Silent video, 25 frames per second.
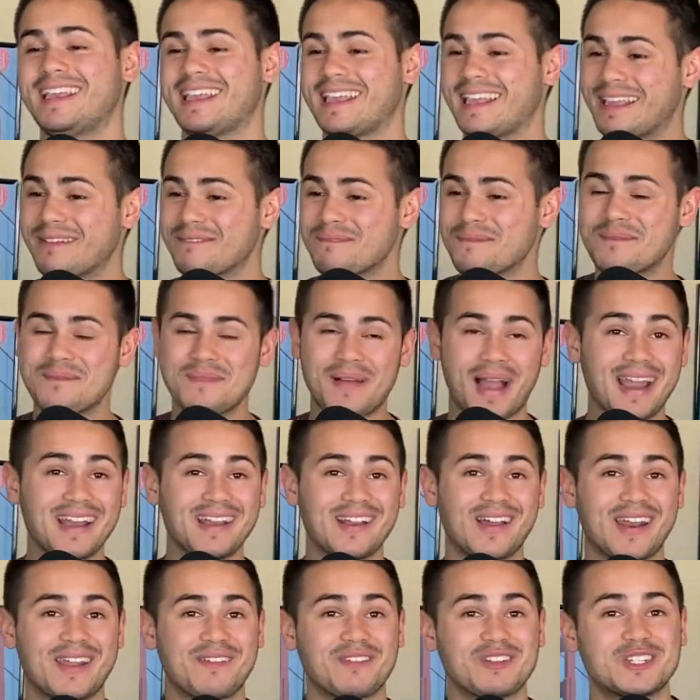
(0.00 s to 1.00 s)
he might
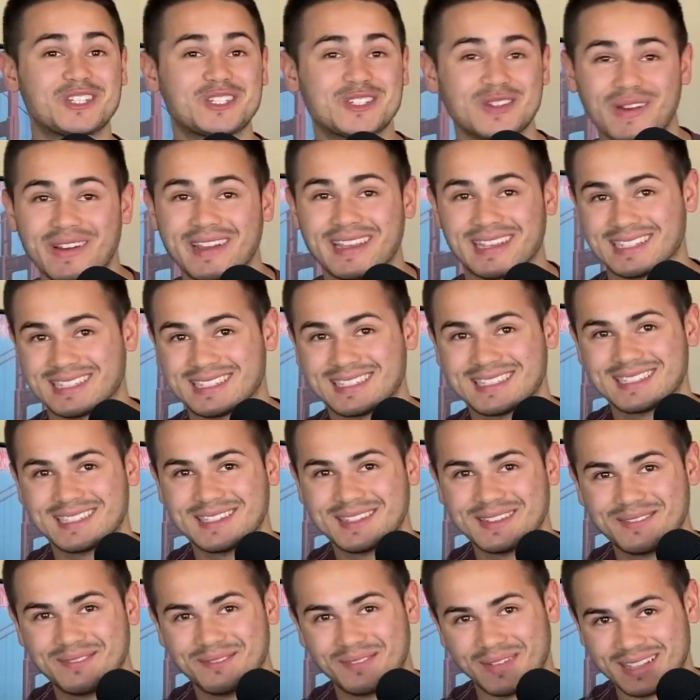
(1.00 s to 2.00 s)
not have a choice
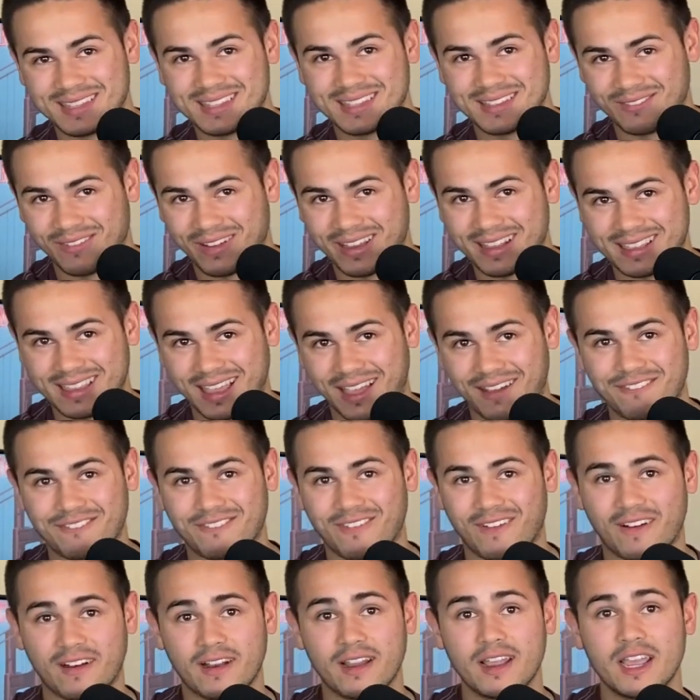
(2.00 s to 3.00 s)
but to wait that
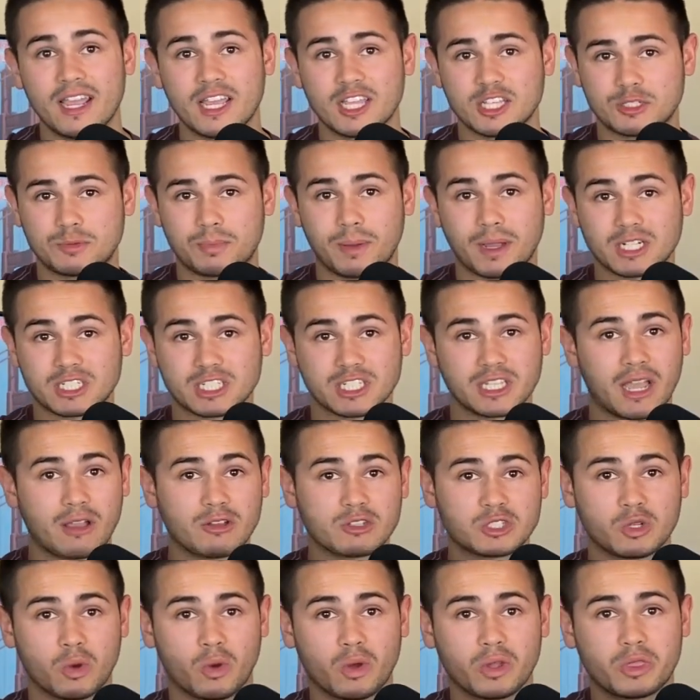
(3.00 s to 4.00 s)
far. Especially, I
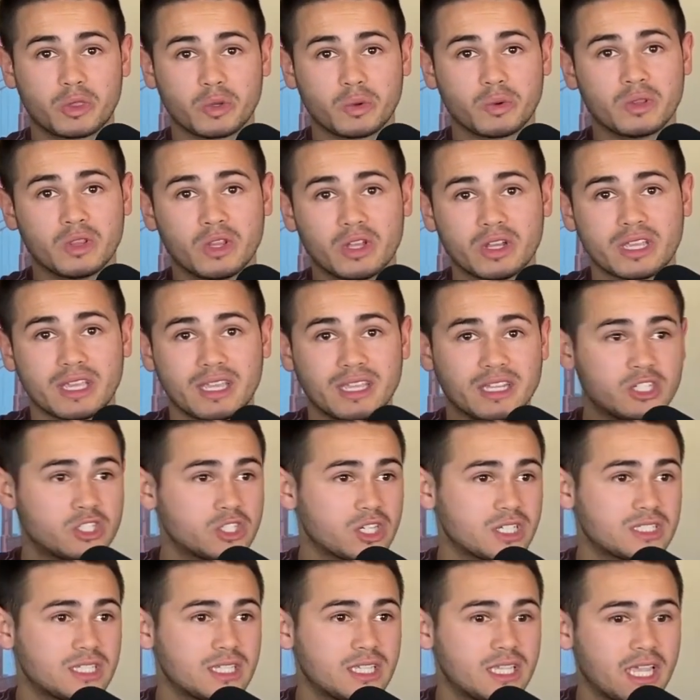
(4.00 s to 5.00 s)
was going through and looking, and
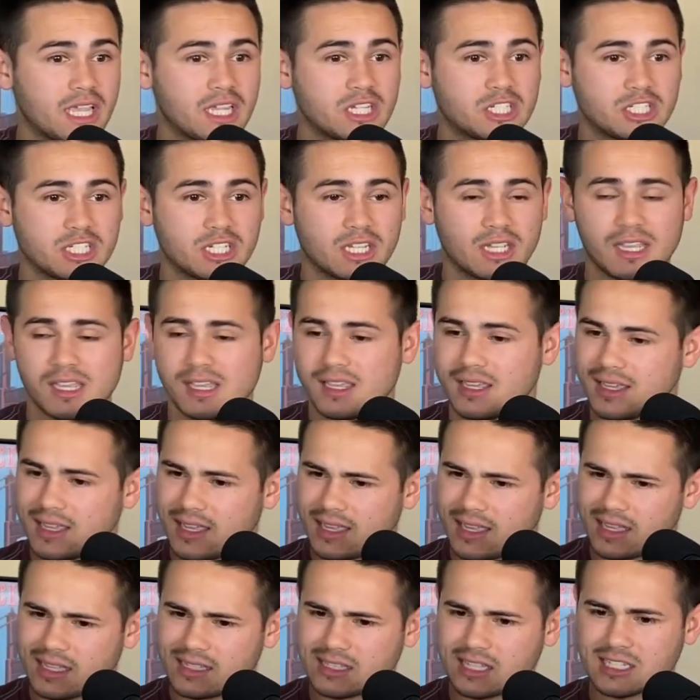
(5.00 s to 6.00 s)
Justin Gaethje,
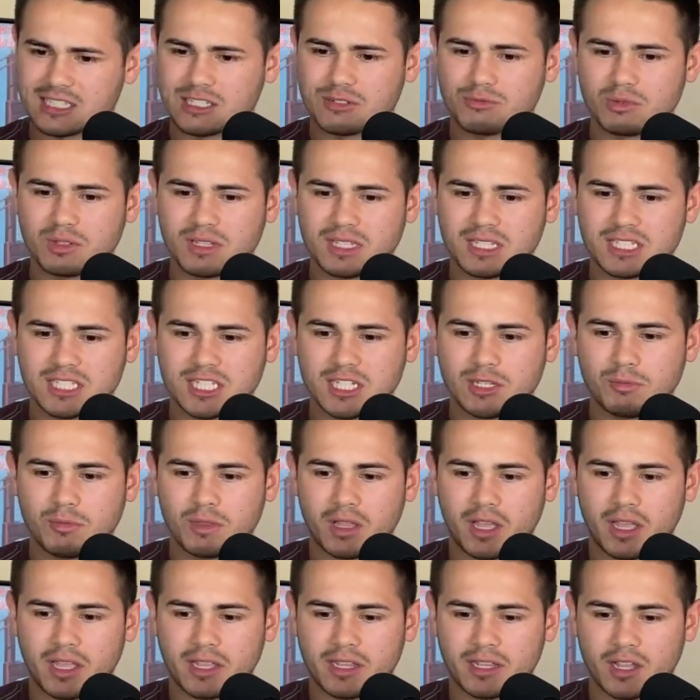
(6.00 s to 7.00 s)
it doesn't really seem
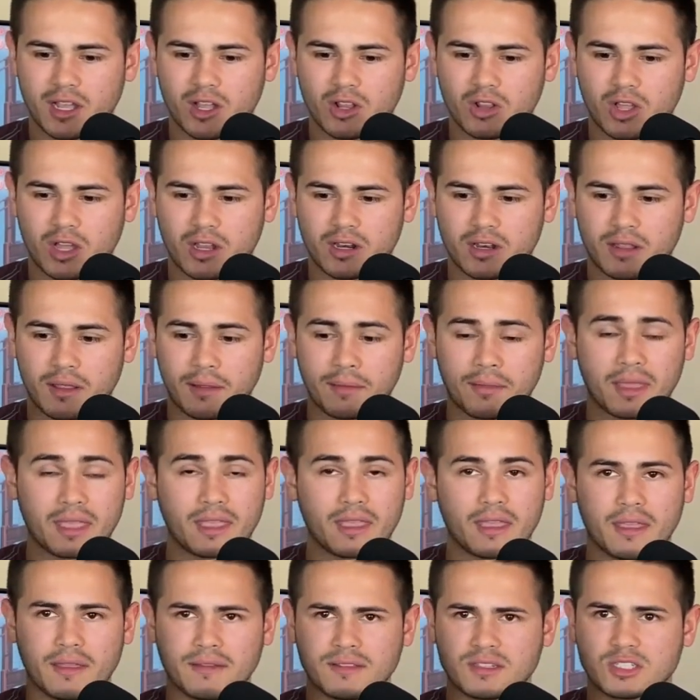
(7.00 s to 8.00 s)
like a lot, like
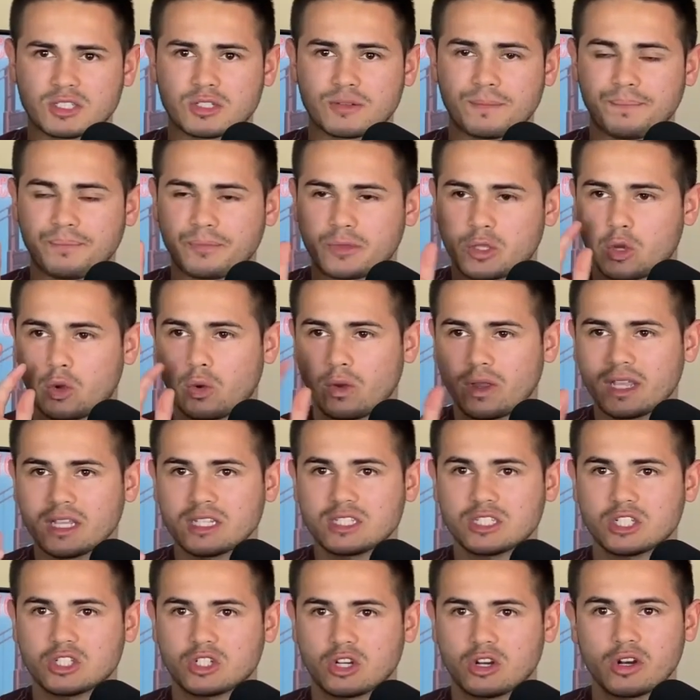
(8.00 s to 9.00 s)
as quick as
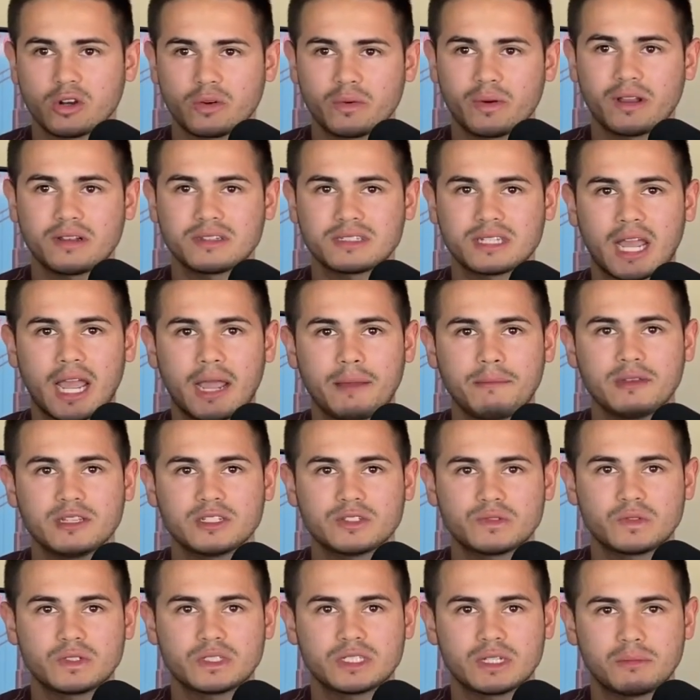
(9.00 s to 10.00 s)
the turnaround time is
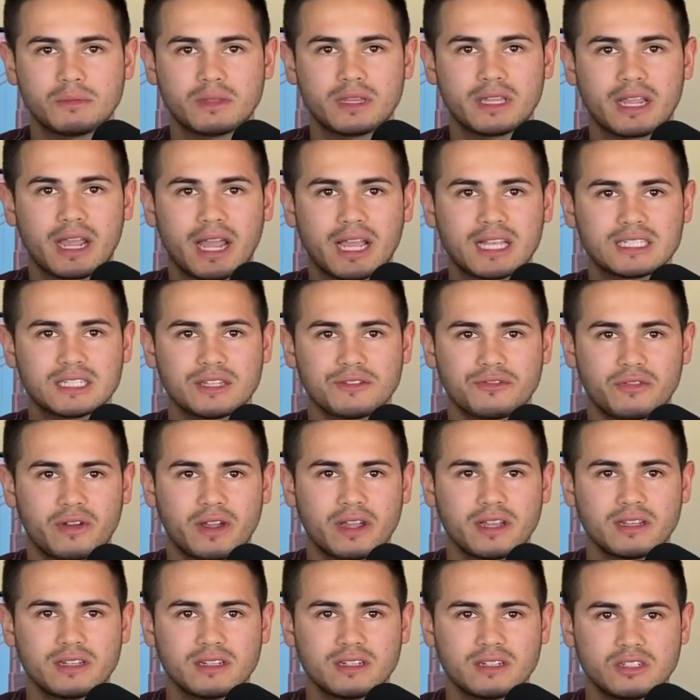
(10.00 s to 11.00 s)
for some of the guys that
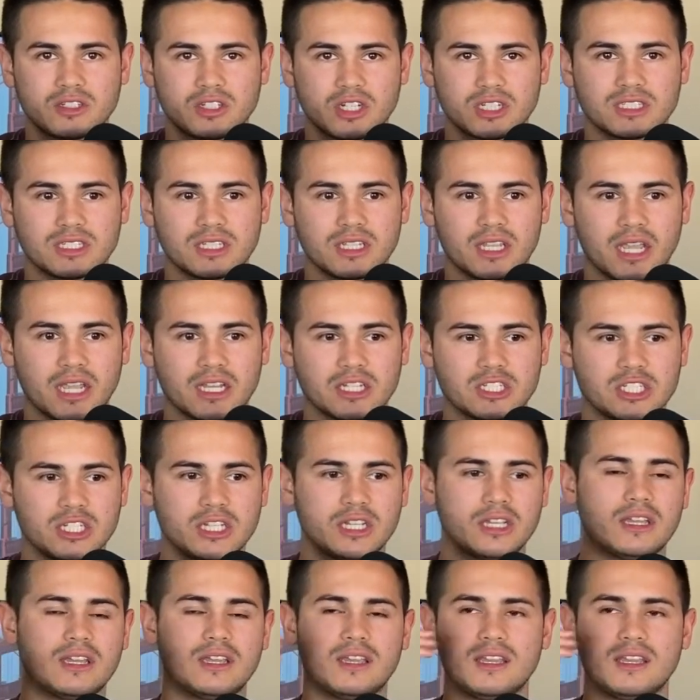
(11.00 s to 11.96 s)
fight Justin Gaethje.